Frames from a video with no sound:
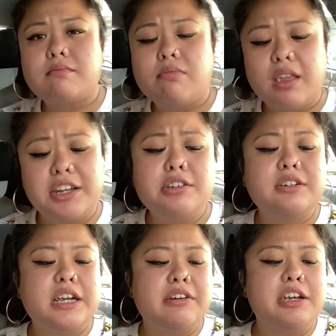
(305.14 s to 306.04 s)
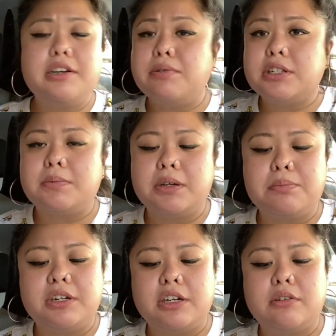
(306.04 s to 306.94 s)
and you're in the area, you want something
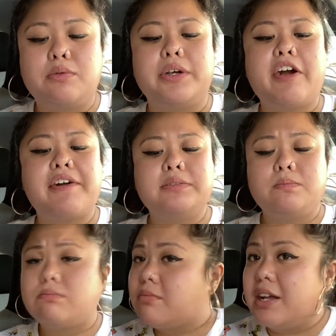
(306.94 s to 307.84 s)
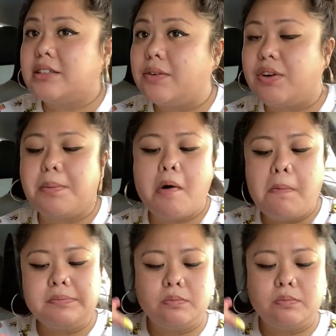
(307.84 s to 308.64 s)
pretty quick, they said Venmo.